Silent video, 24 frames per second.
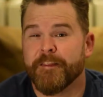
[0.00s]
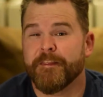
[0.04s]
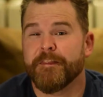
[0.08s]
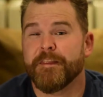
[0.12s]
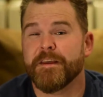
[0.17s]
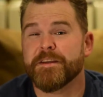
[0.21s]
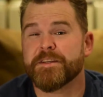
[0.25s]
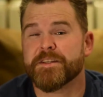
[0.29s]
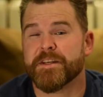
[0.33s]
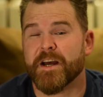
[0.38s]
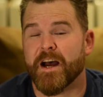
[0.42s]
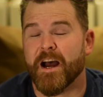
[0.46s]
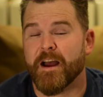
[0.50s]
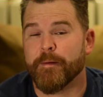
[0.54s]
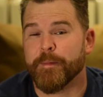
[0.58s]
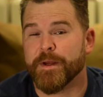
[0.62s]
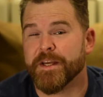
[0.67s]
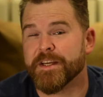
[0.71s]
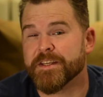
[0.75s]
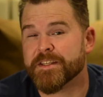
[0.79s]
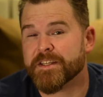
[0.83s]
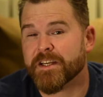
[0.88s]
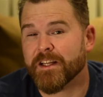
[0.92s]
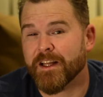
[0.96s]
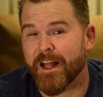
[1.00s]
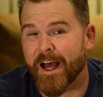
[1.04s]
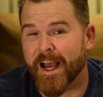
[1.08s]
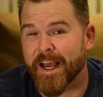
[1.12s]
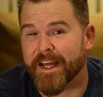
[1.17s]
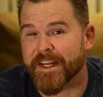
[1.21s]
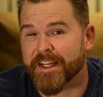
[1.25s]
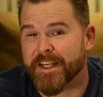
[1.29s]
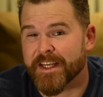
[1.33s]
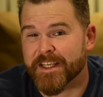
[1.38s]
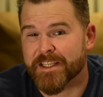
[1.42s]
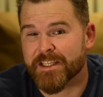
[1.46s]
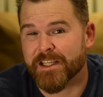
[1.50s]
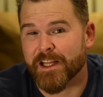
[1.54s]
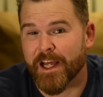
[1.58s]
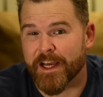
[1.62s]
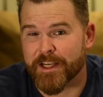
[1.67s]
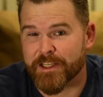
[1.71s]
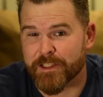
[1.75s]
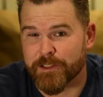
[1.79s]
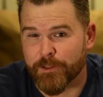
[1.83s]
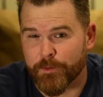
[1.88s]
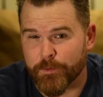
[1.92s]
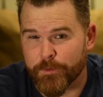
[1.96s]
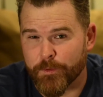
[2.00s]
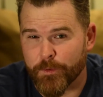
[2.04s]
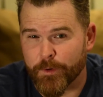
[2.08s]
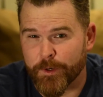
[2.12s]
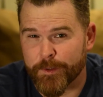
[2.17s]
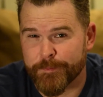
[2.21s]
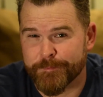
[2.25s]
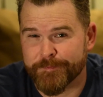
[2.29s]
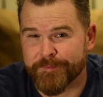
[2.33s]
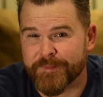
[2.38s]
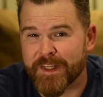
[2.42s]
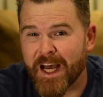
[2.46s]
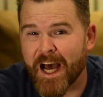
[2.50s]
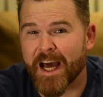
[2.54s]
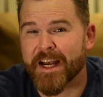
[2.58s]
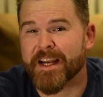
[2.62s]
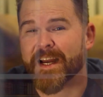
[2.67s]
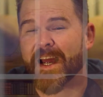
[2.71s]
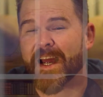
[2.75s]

This time, his client is Lex Luthor. Not